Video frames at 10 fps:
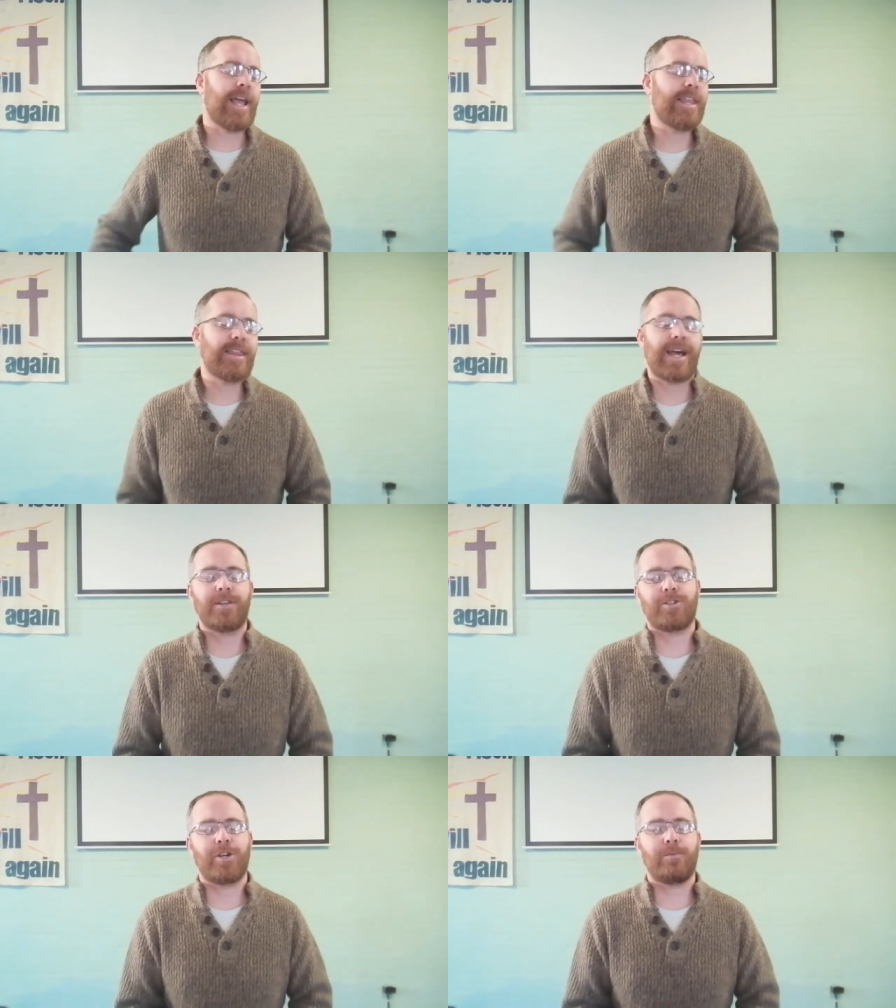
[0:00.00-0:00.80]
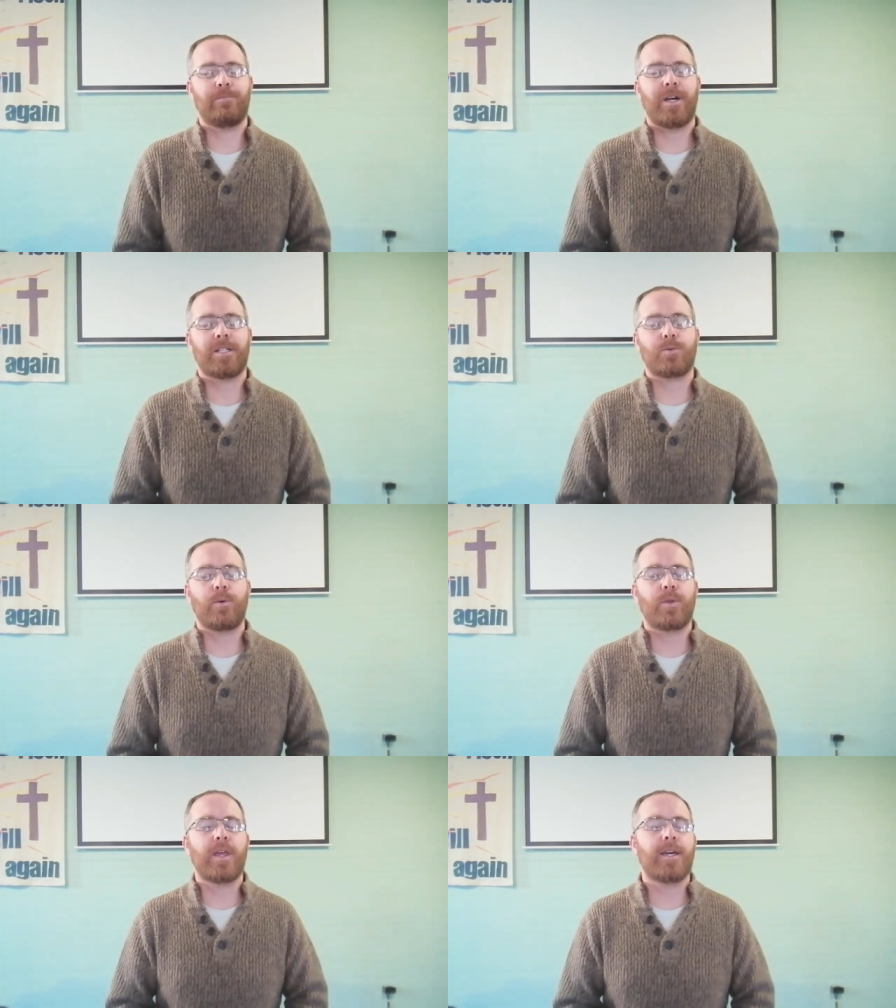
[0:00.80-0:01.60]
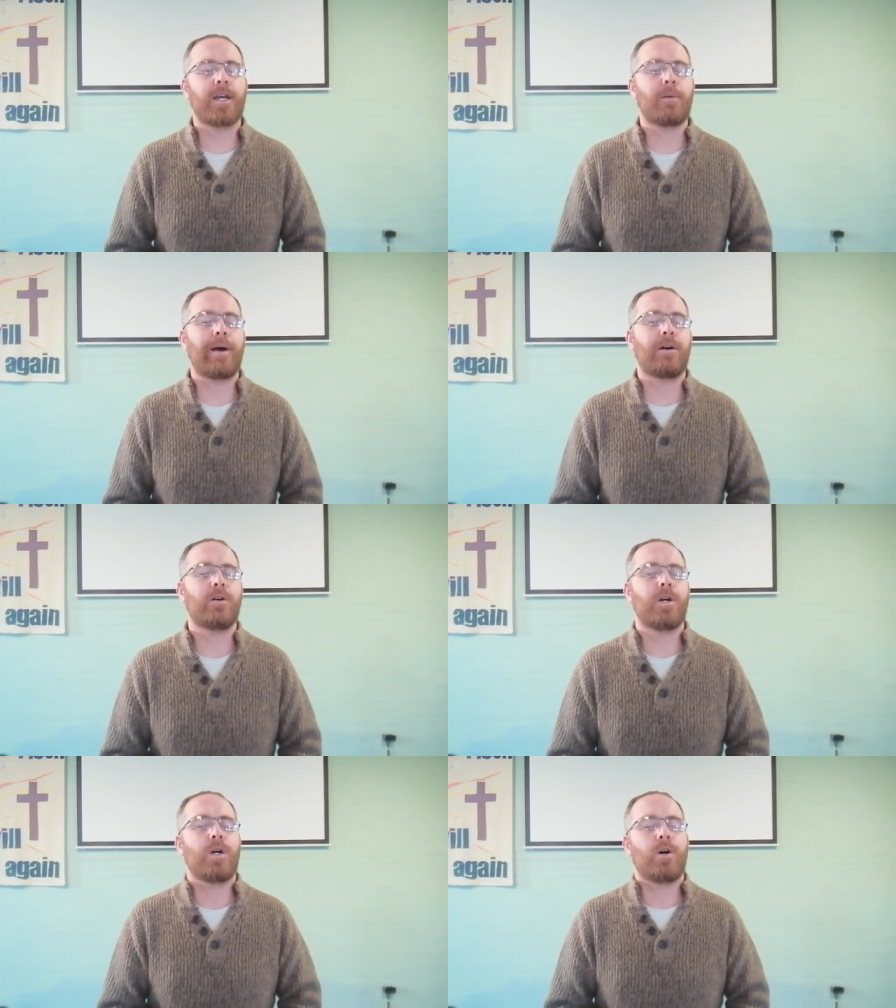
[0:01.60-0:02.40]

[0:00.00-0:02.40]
in that tomb as we were thinking about